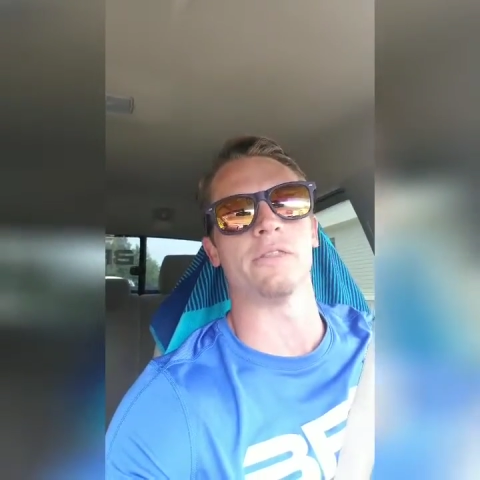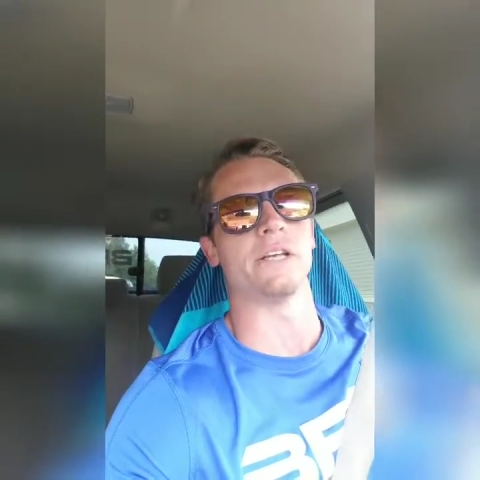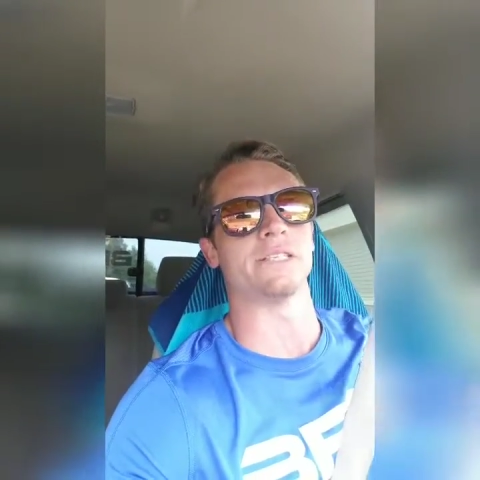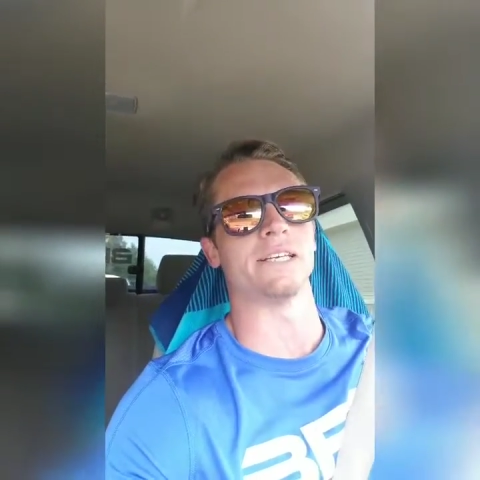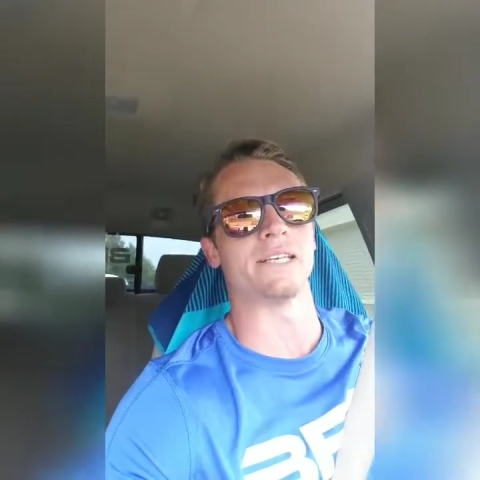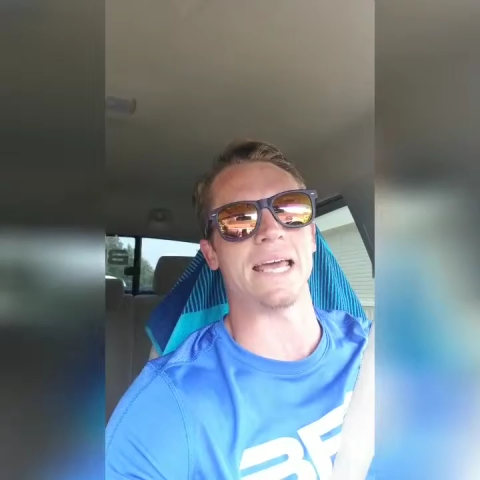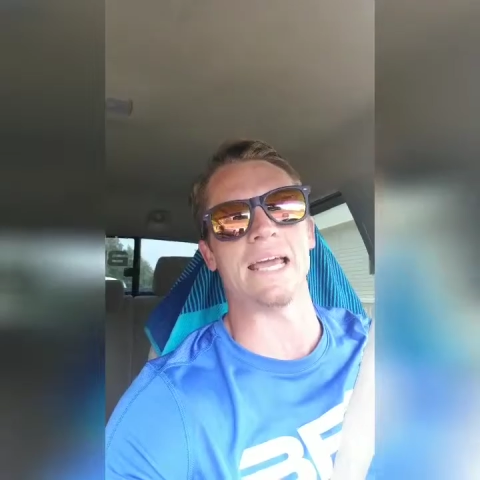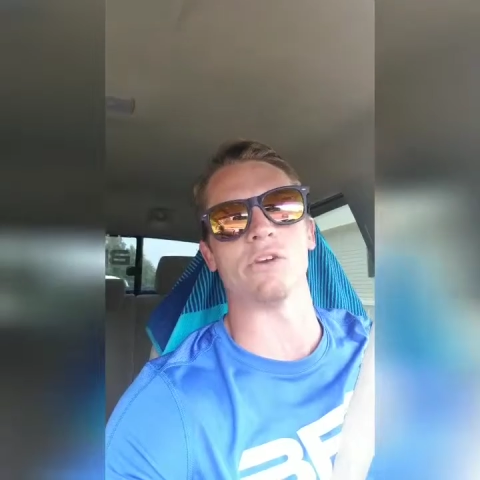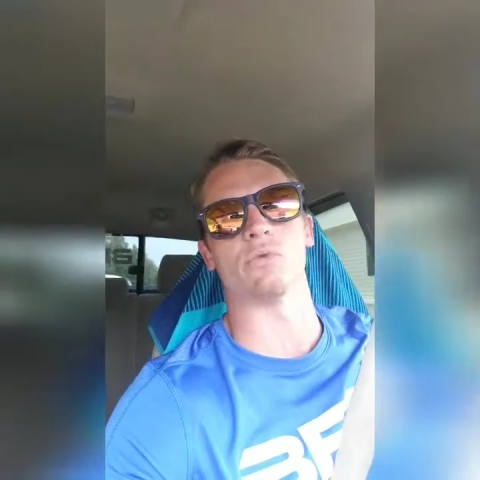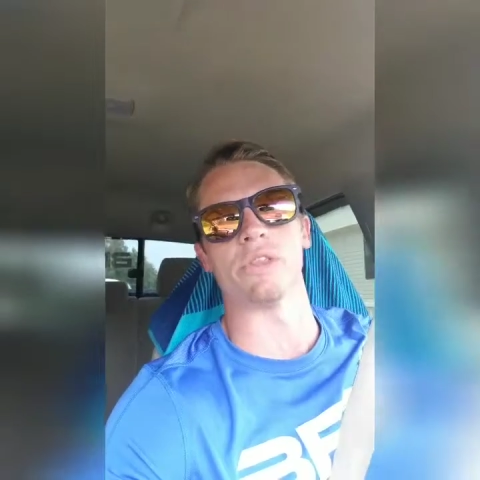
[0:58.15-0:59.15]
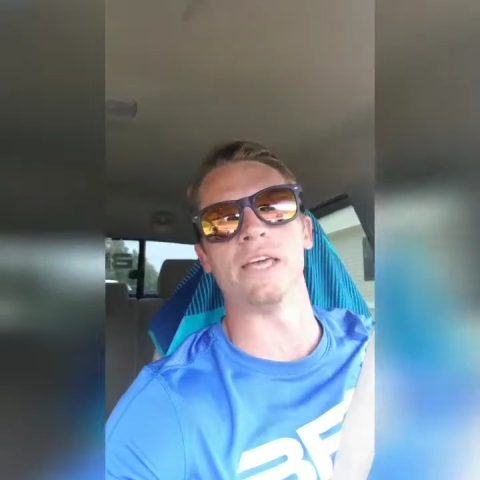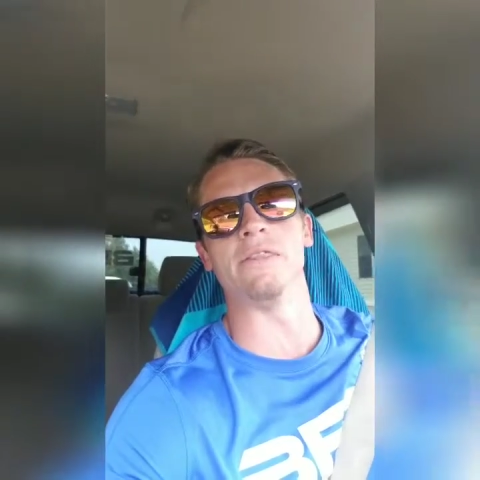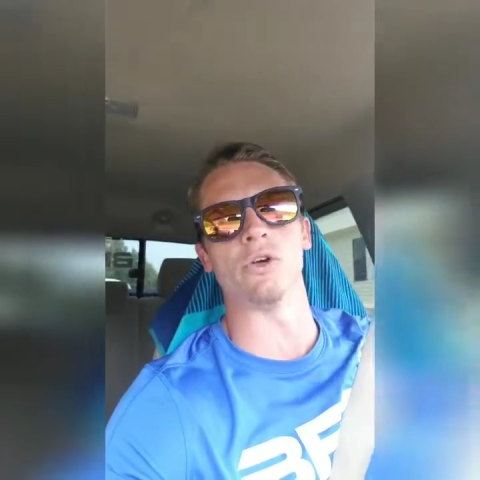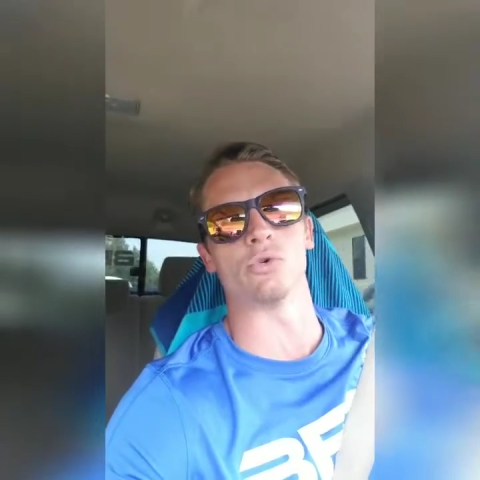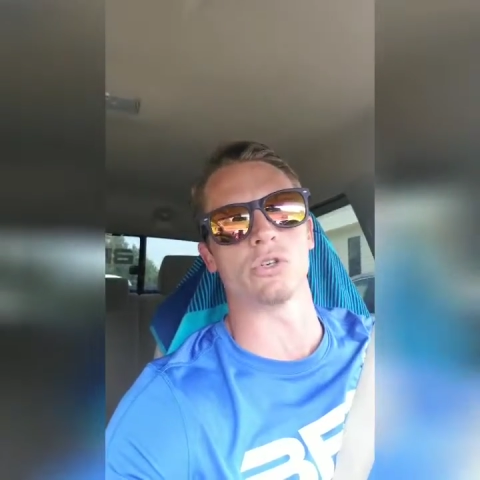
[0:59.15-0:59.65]
that is contained
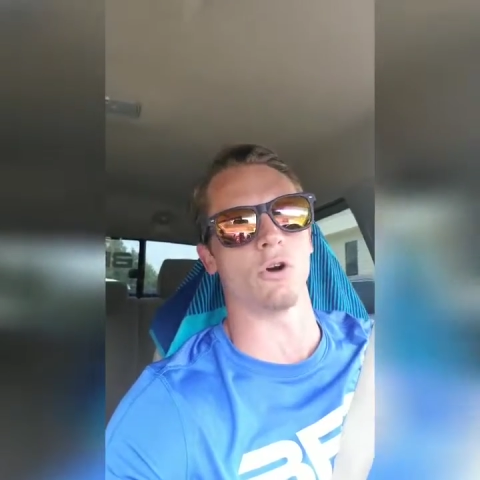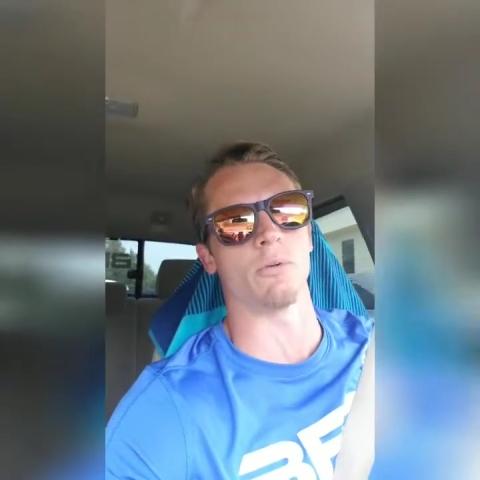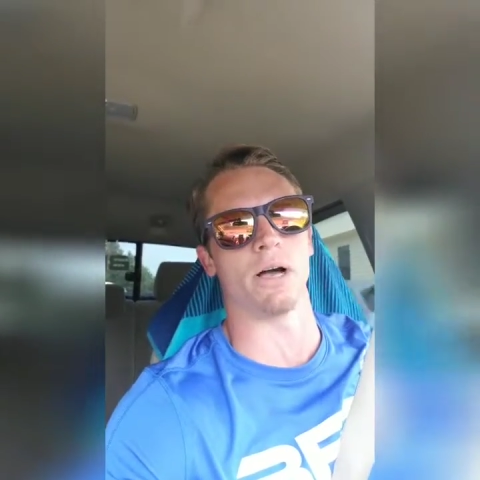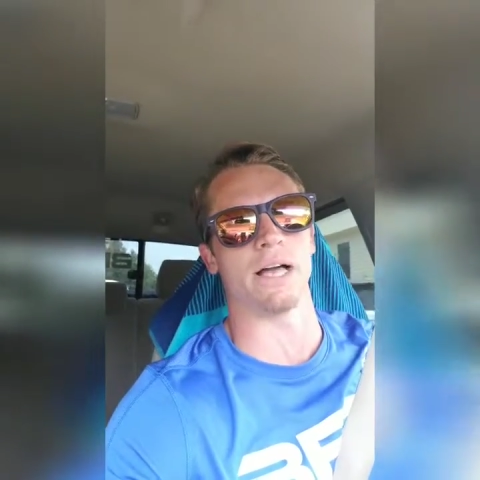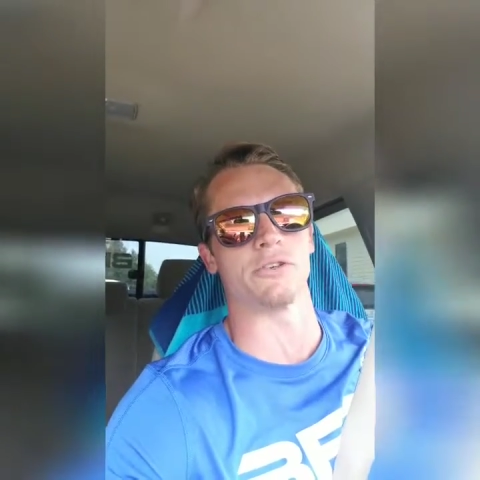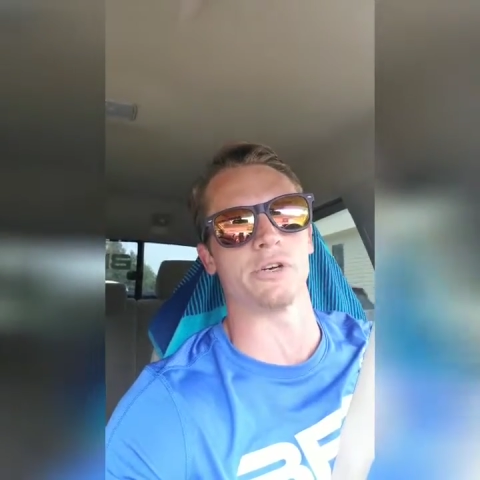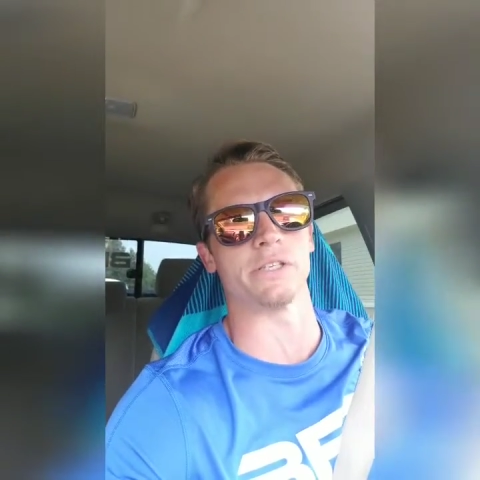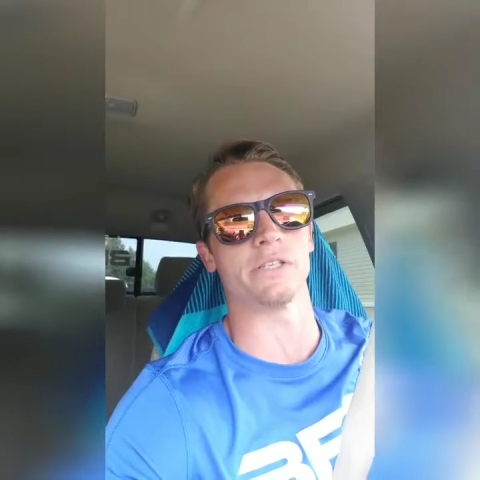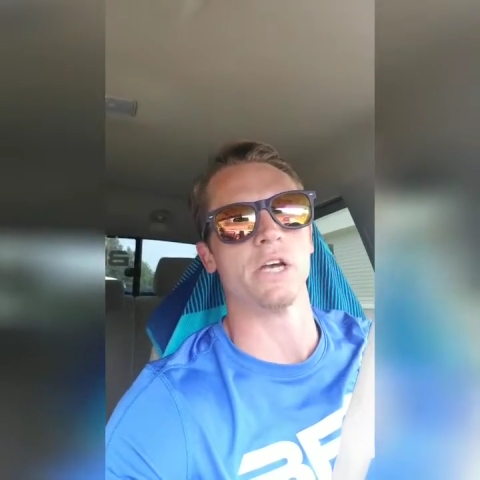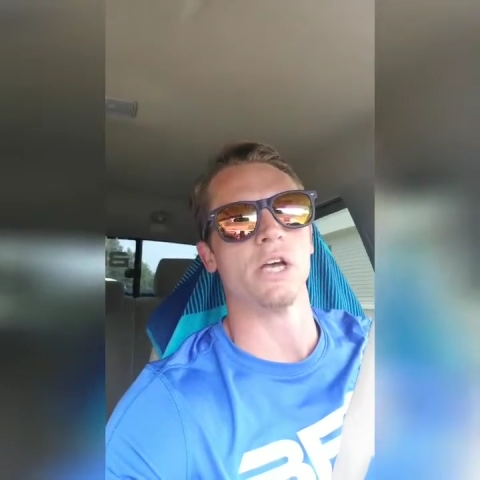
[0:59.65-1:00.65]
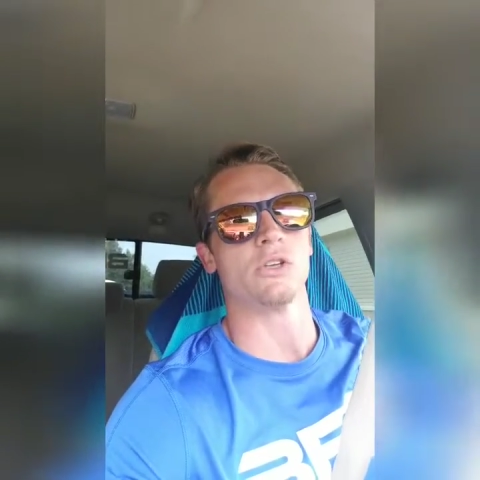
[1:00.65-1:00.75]
within those carbohydrates.